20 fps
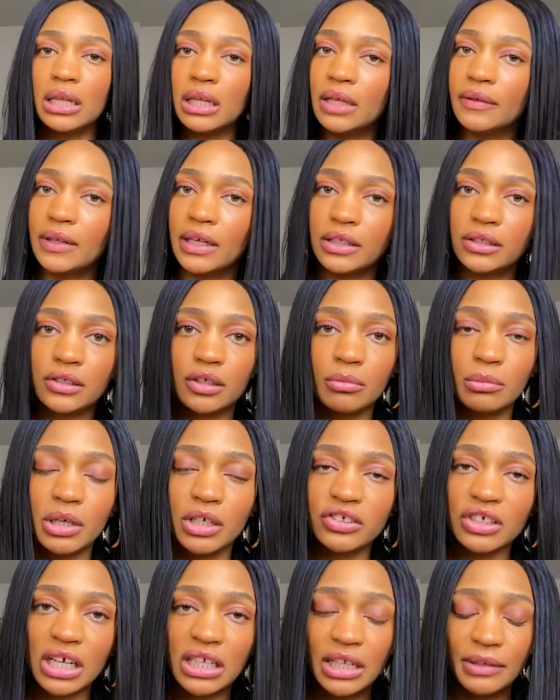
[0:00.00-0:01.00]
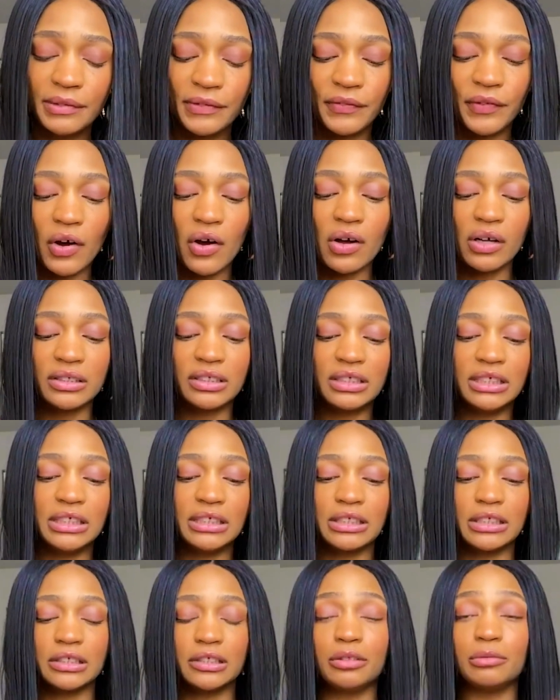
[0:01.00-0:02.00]
I love that so much. I love it for all
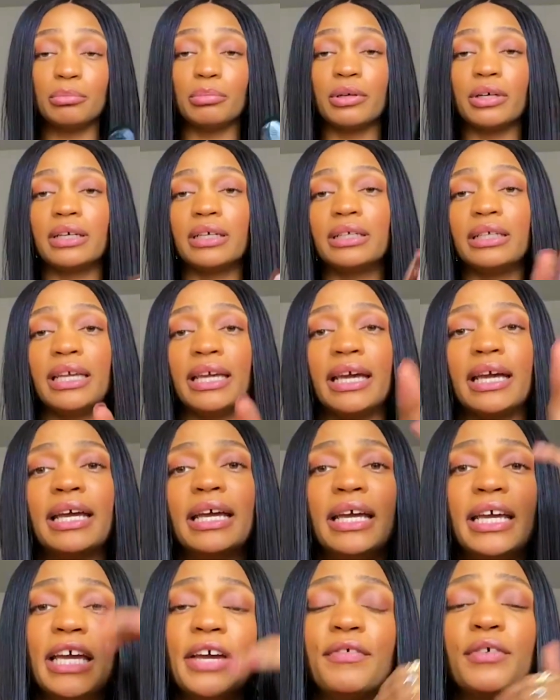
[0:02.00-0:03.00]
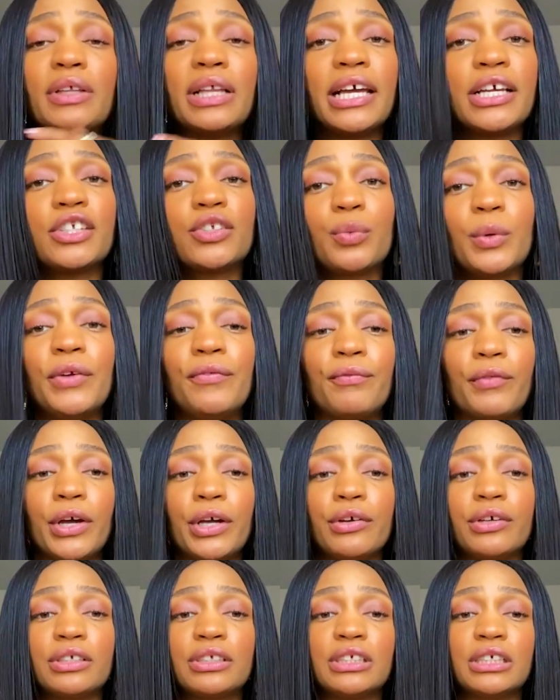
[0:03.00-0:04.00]
seasons, but yeah. If you like sweet
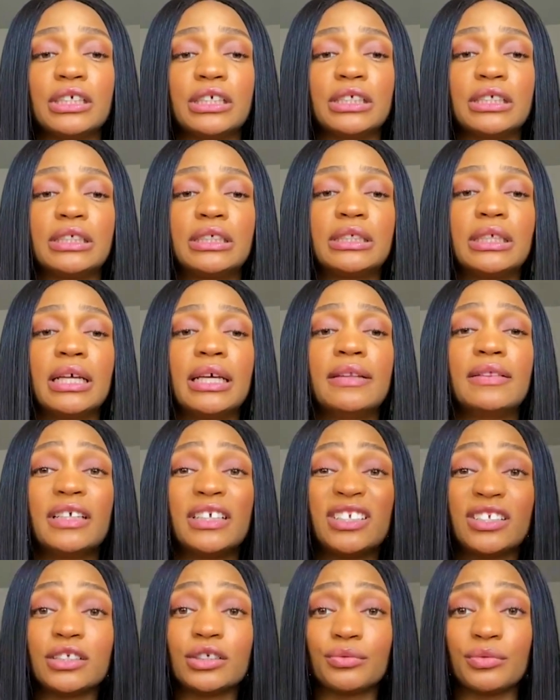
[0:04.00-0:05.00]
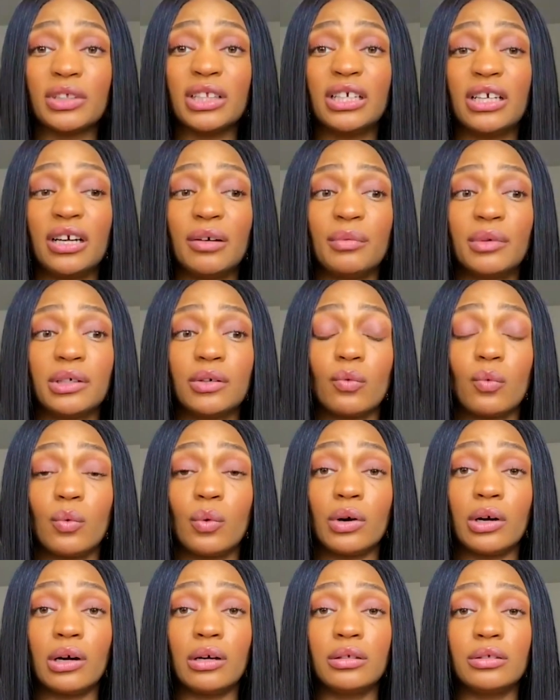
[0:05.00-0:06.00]
fragrances, this is a really good one
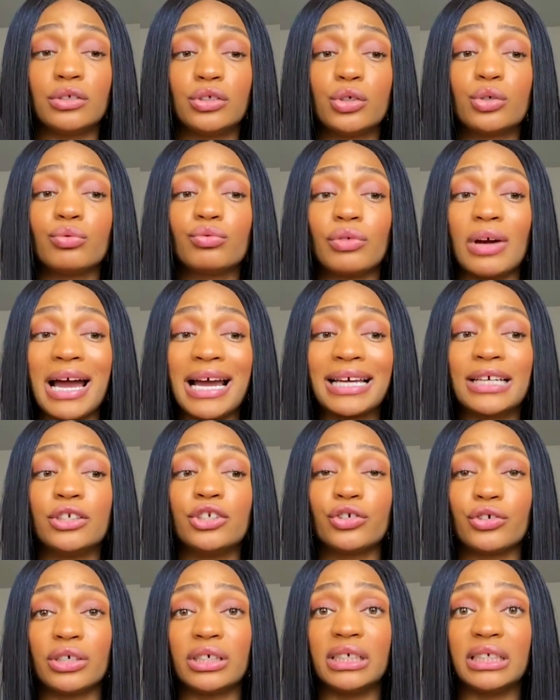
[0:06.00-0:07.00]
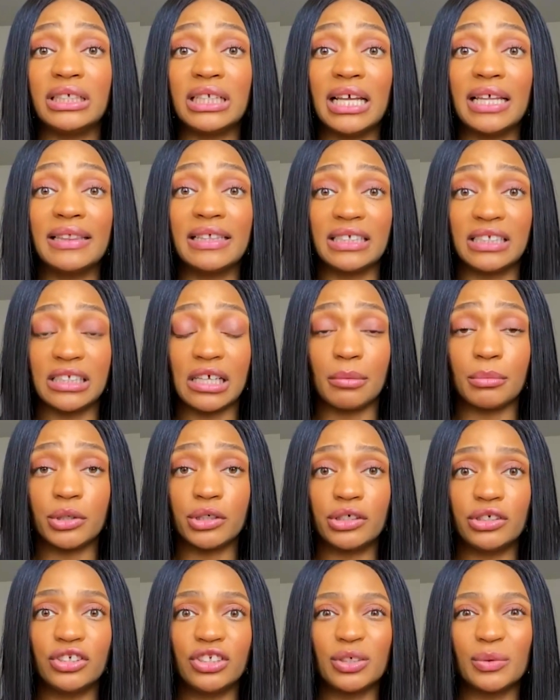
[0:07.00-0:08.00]
to rock during the
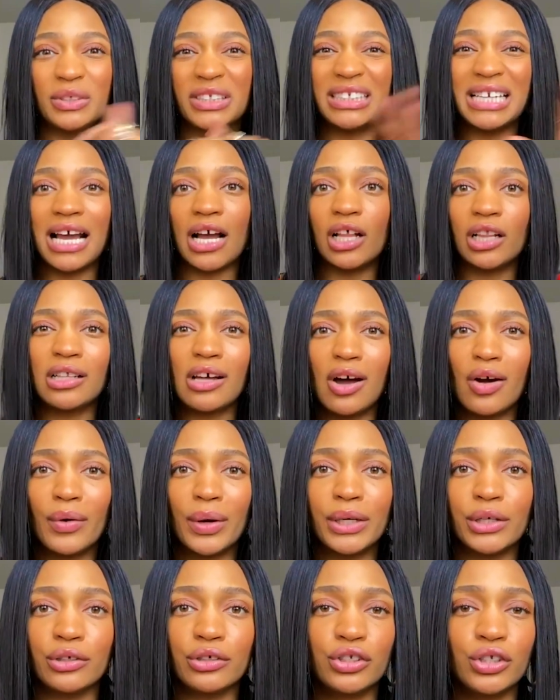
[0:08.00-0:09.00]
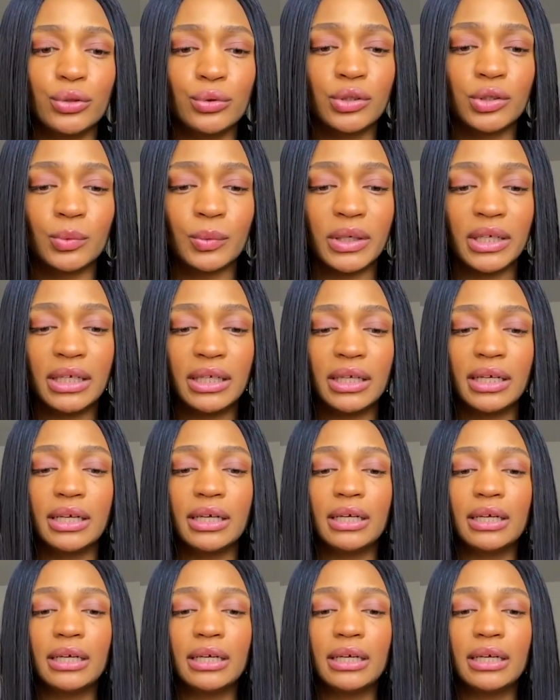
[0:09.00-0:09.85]
summer. So it's not cloying or too sweet.